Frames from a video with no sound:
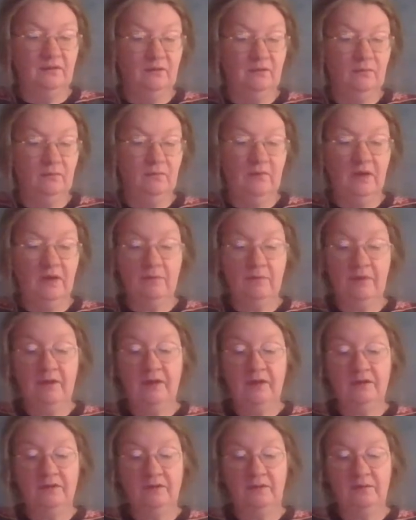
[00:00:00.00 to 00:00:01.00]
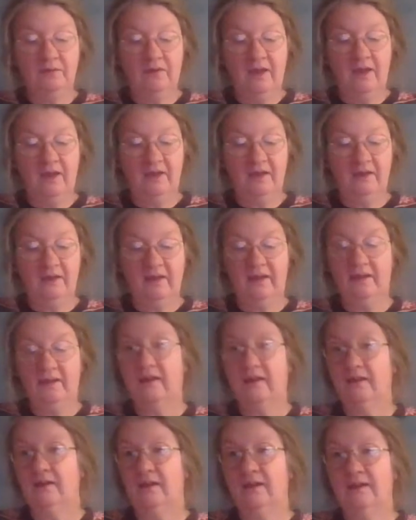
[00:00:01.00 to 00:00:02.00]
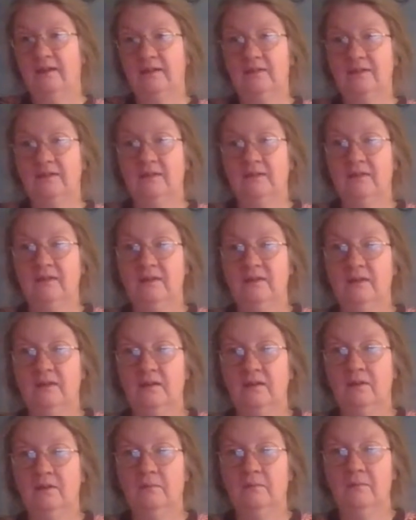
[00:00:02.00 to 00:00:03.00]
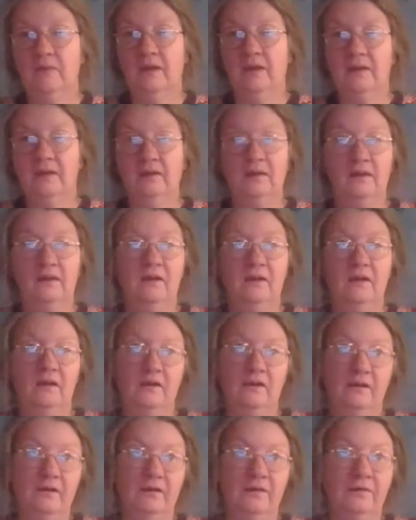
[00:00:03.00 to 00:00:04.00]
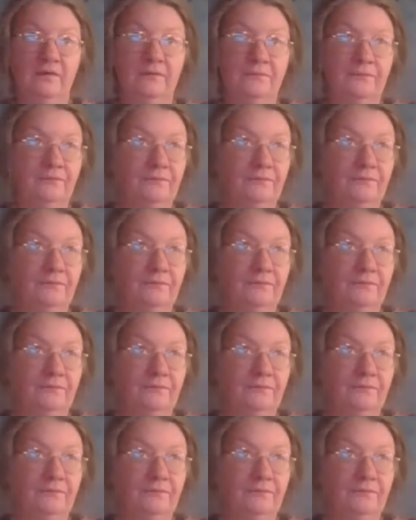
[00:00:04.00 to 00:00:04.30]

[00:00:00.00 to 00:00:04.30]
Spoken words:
when I do that, I can actually make a lot of